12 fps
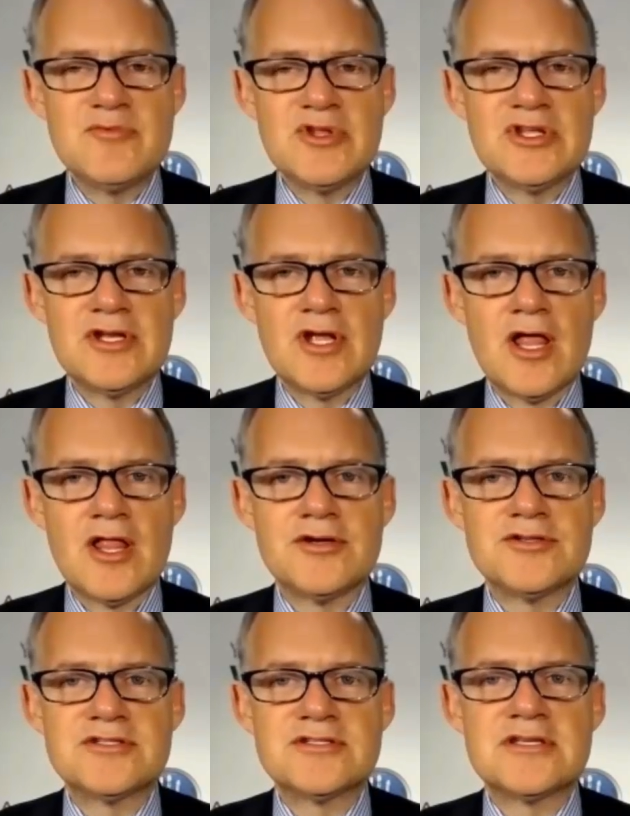million
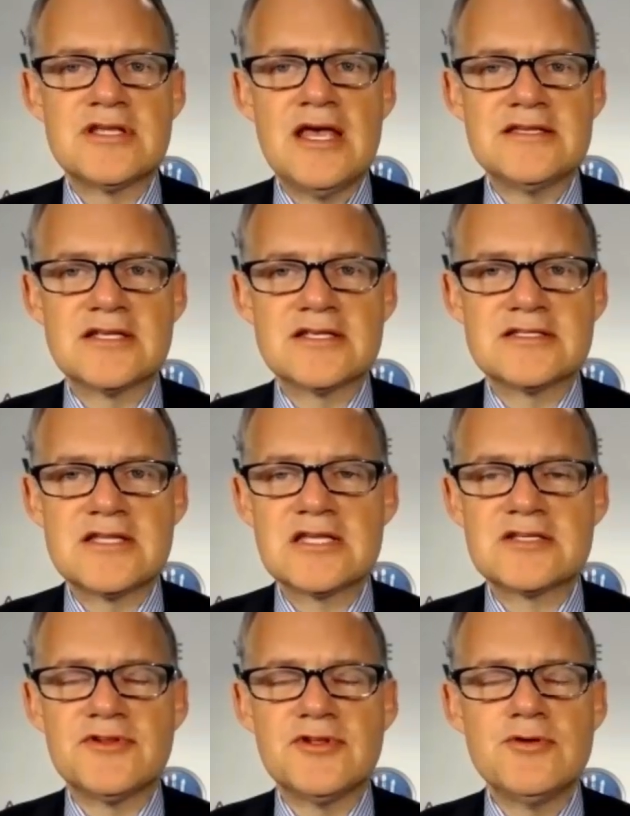
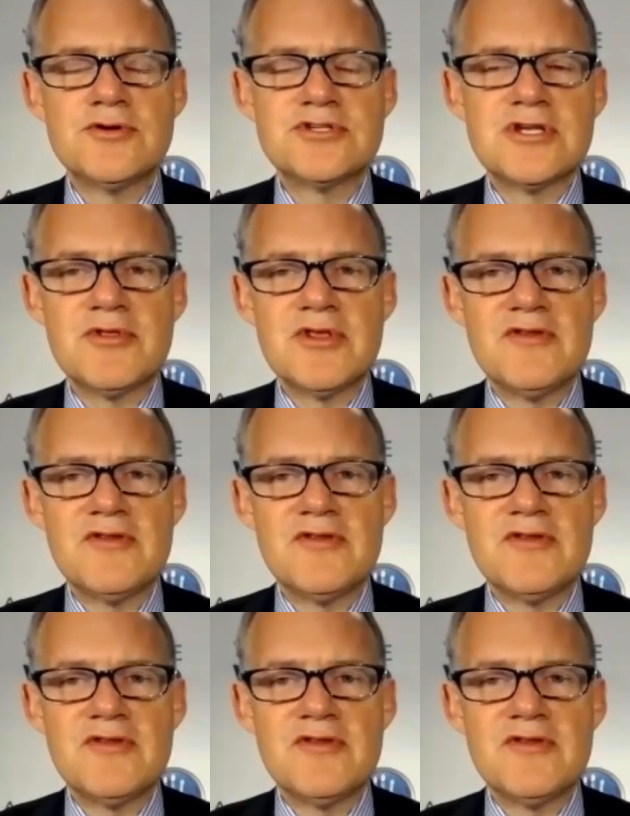successfully. Who were some of the